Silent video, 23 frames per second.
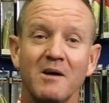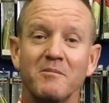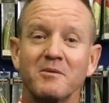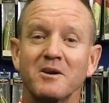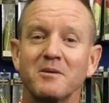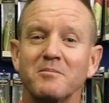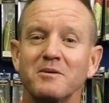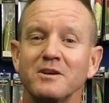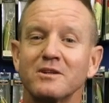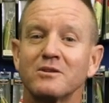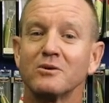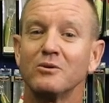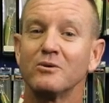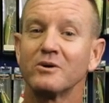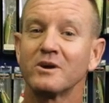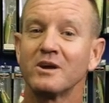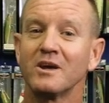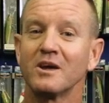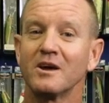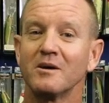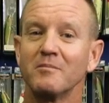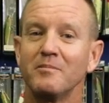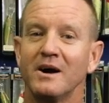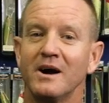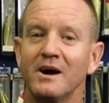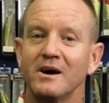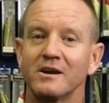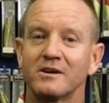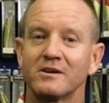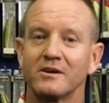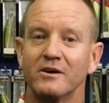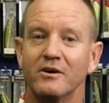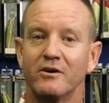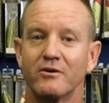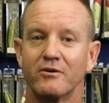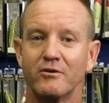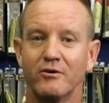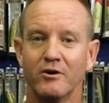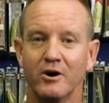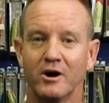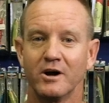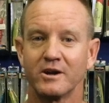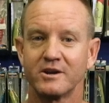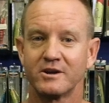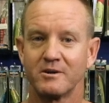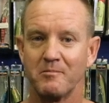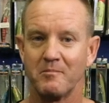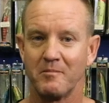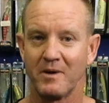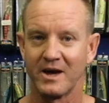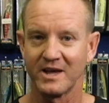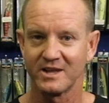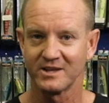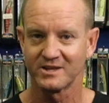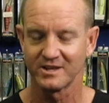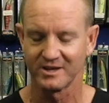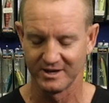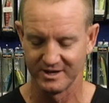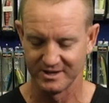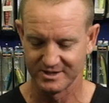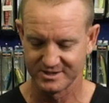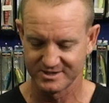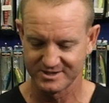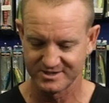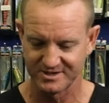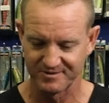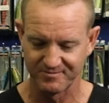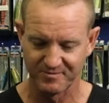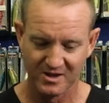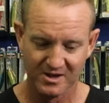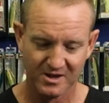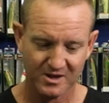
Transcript: I'm going to be talking about rod maintenance.